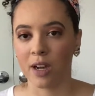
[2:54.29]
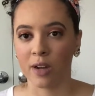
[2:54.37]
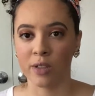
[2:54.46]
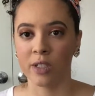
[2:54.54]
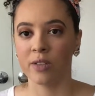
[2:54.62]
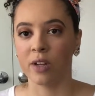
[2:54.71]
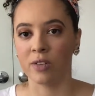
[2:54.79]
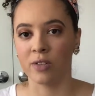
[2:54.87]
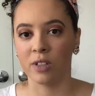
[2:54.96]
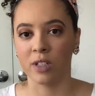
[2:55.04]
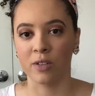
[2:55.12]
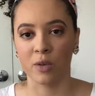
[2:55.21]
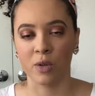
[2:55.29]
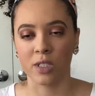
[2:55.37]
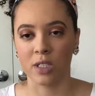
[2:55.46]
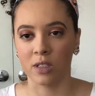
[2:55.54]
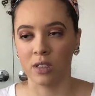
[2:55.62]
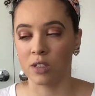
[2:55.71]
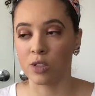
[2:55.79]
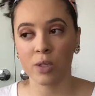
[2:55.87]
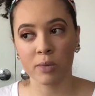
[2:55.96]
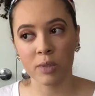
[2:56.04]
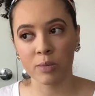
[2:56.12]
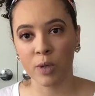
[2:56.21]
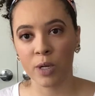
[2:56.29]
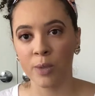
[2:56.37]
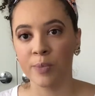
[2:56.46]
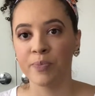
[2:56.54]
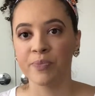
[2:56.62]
I'll leave everything, of course, in the description bar.